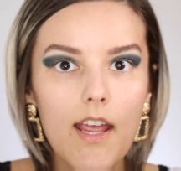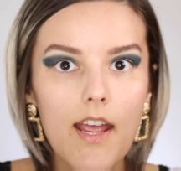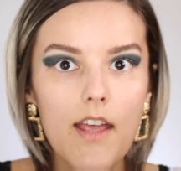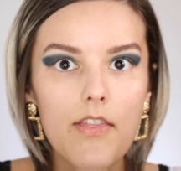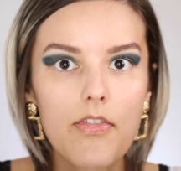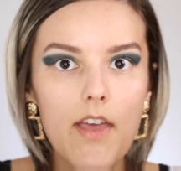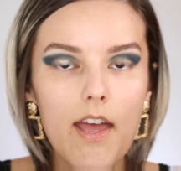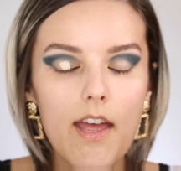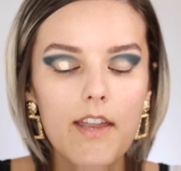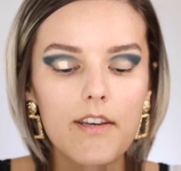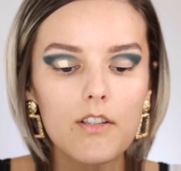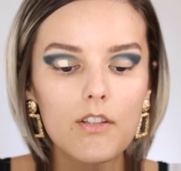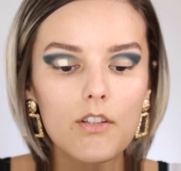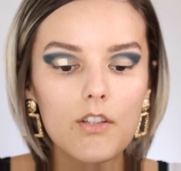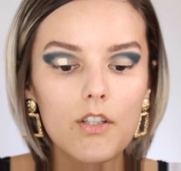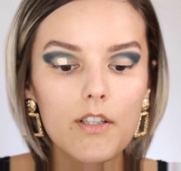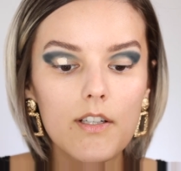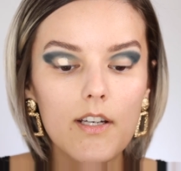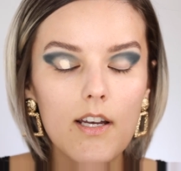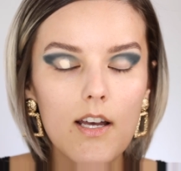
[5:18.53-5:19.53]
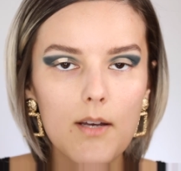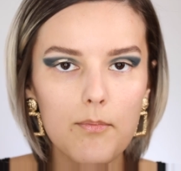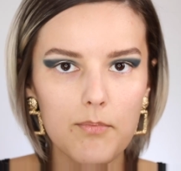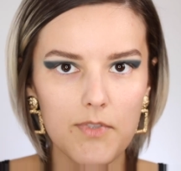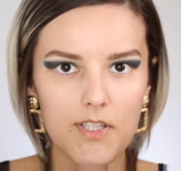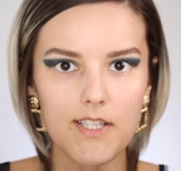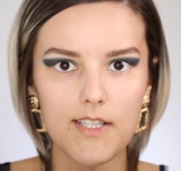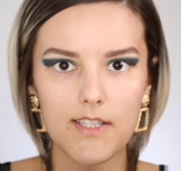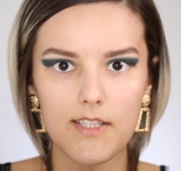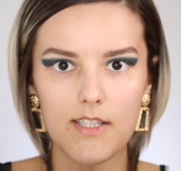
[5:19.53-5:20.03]
and then look up
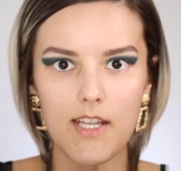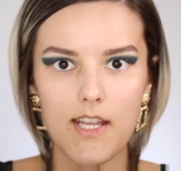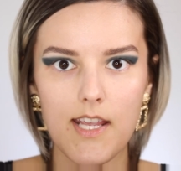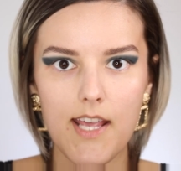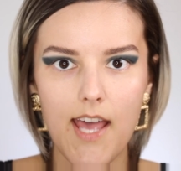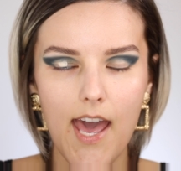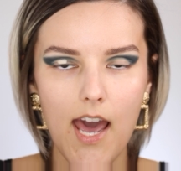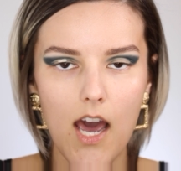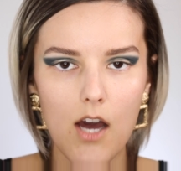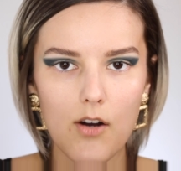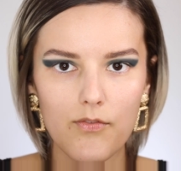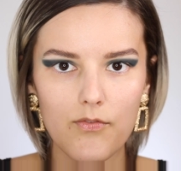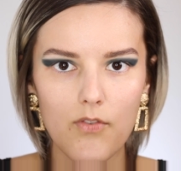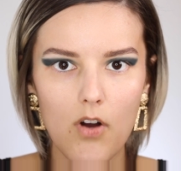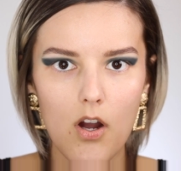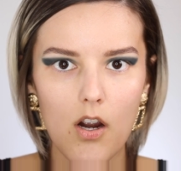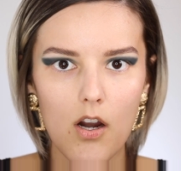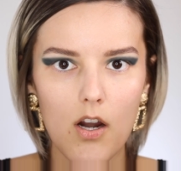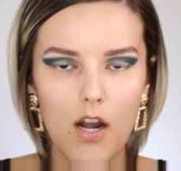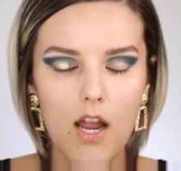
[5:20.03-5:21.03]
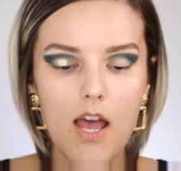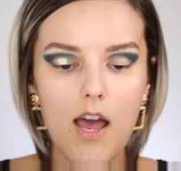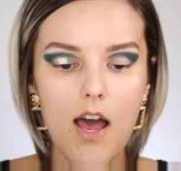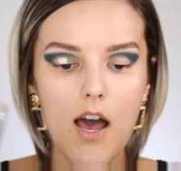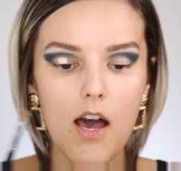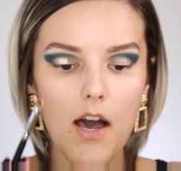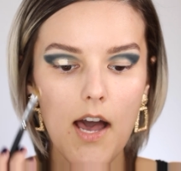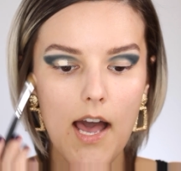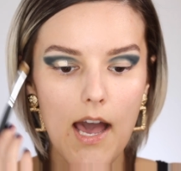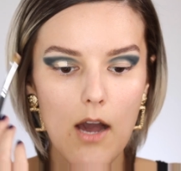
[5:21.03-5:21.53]
to see how far
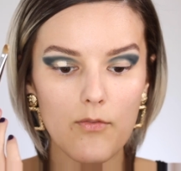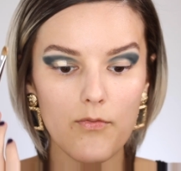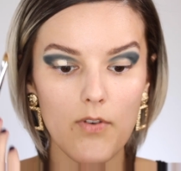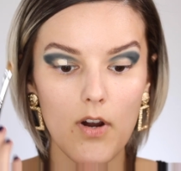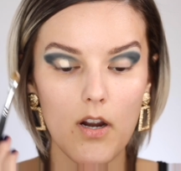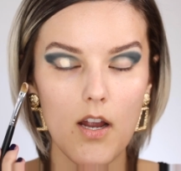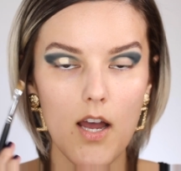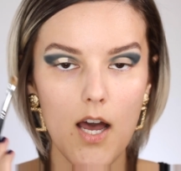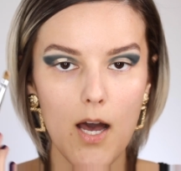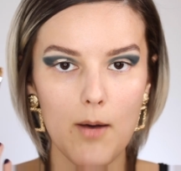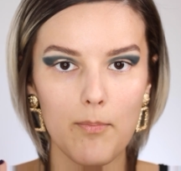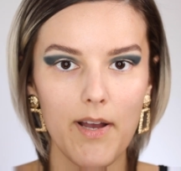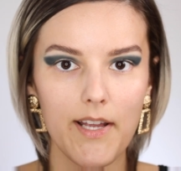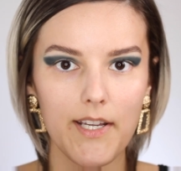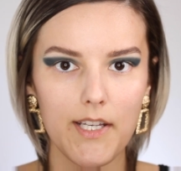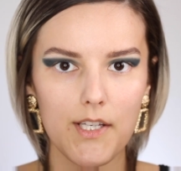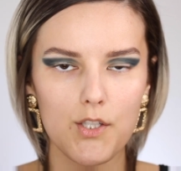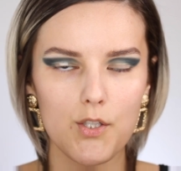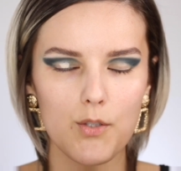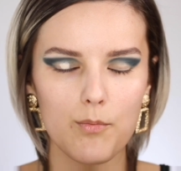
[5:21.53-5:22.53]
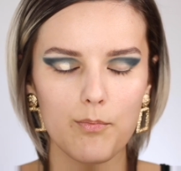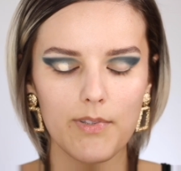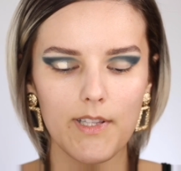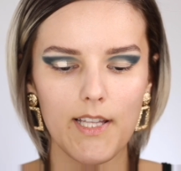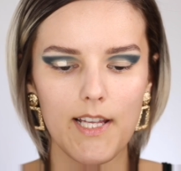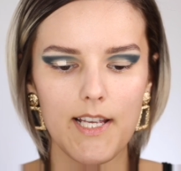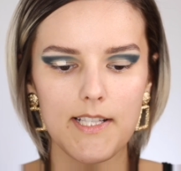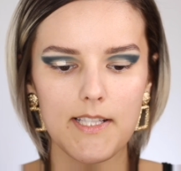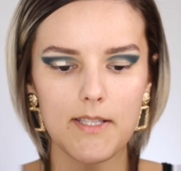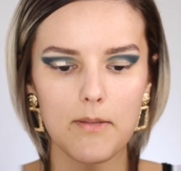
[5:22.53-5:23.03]
up I need to
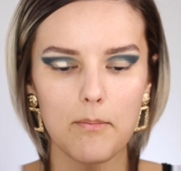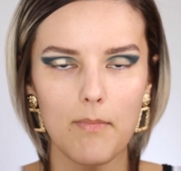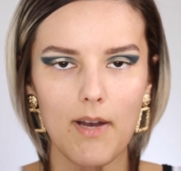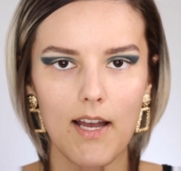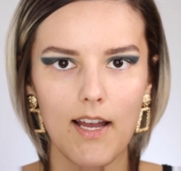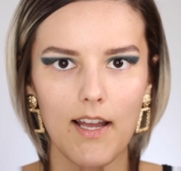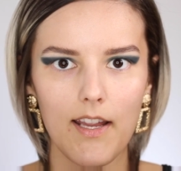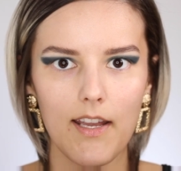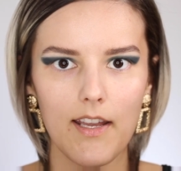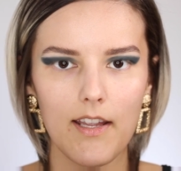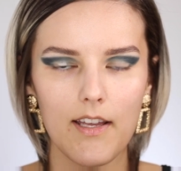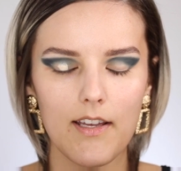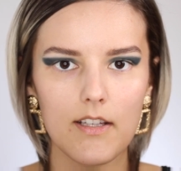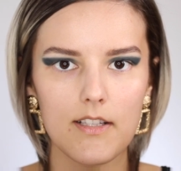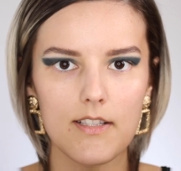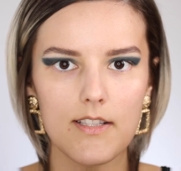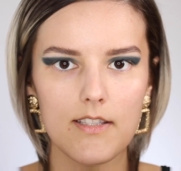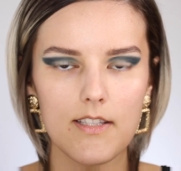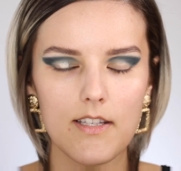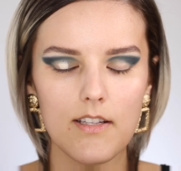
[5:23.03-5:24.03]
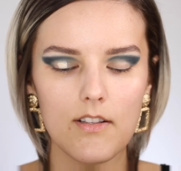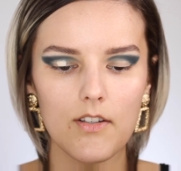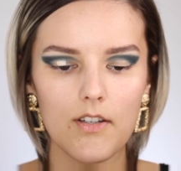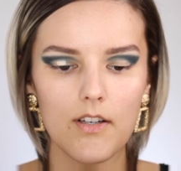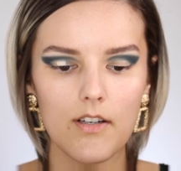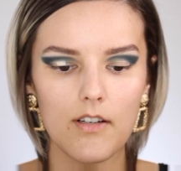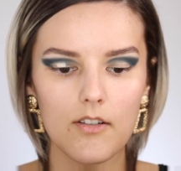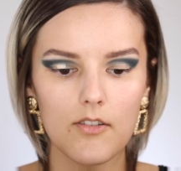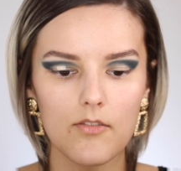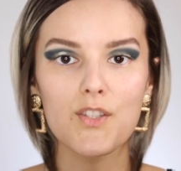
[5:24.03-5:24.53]
place my concealer.